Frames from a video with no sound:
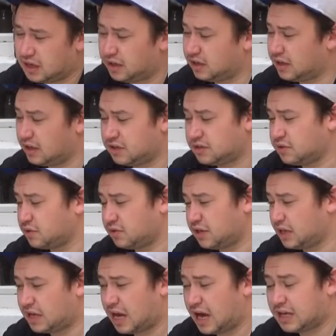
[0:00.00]
And I don't
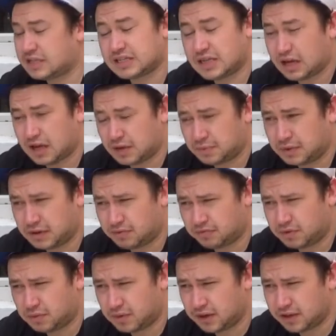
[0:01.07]
think it has to happen
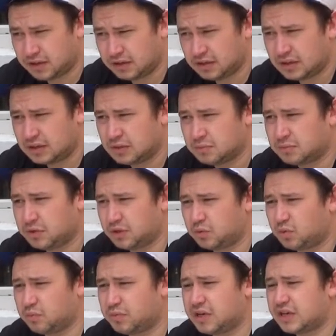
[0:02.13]
everywhere, but it
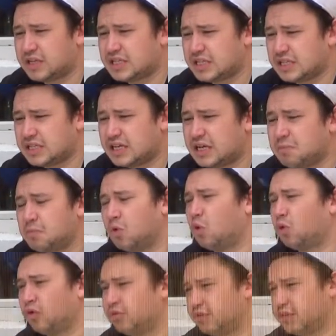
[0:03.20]
would be nice to see more of